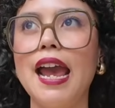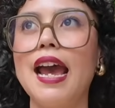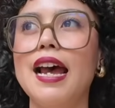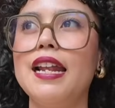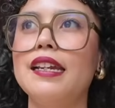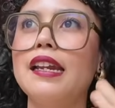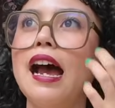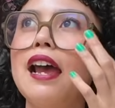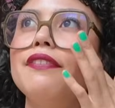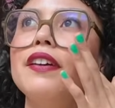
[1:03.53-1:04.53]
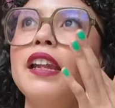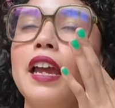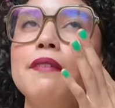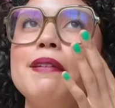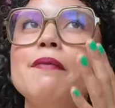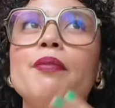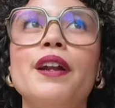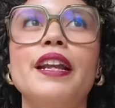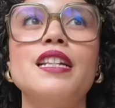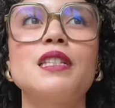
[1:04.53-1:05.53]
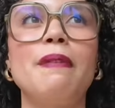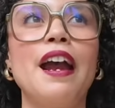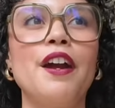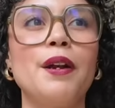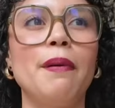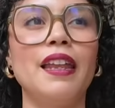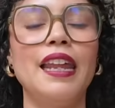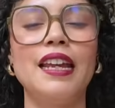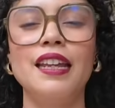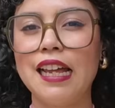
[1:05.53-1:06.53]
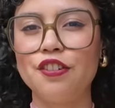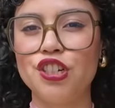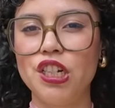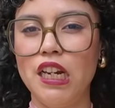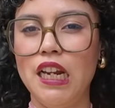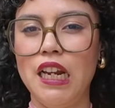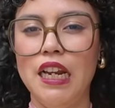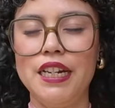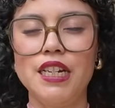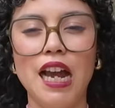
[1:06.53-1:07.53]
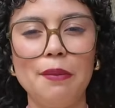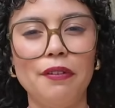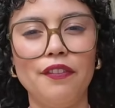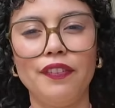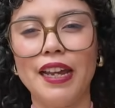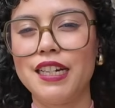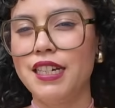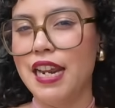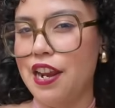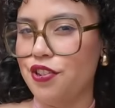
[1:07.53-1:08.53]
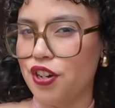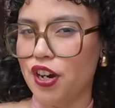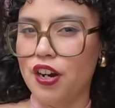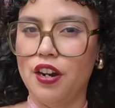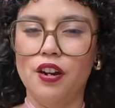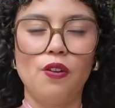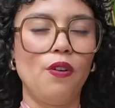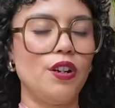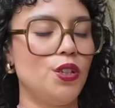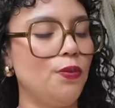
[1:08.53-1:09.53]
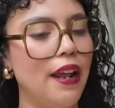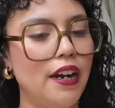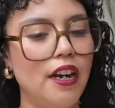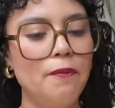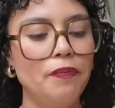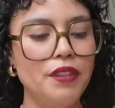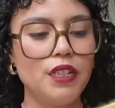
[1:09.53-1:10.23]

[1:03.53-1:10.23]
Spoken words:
and I feel like I've been pretty inspired by like slouchy type of like t-shirt or sweater,